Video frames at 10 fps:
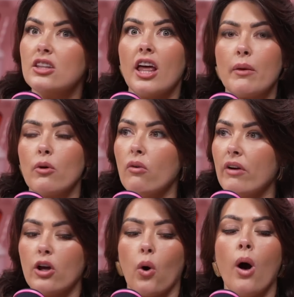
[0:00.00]
Then I went over and I
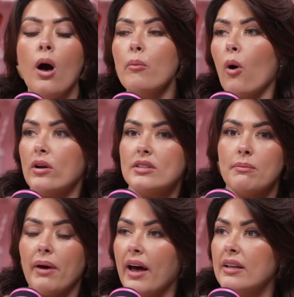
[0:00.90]
got pots and
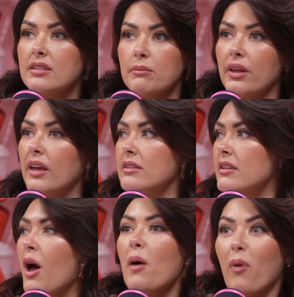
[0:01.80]
pans and plates,
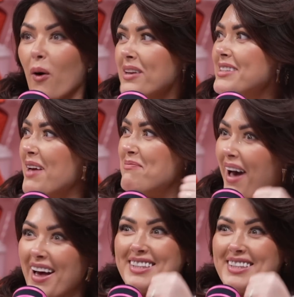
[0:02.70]
pots and pans